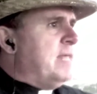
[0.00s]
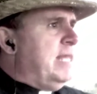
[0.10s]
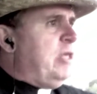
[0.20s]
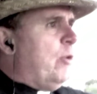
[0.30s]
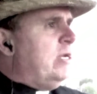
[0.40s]

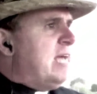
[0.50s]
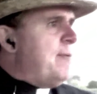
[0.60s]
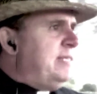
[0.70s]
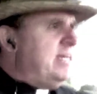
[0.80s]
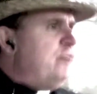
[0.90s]
The only
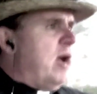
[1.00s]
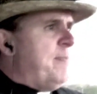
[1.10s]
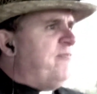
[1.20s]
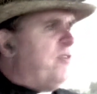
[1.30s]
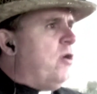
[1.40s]
time it did
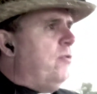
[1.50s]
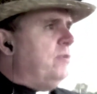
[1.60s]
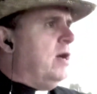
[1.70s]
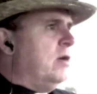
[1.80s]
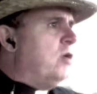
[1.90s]
drop a phone
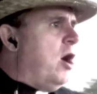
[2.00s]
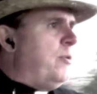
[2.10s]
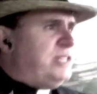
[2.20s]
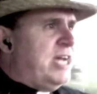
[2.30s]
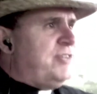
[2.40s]
call
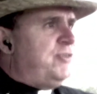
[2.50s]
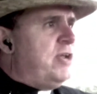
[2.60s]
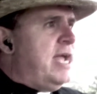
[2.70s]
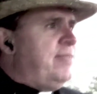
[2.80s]
was yesterday,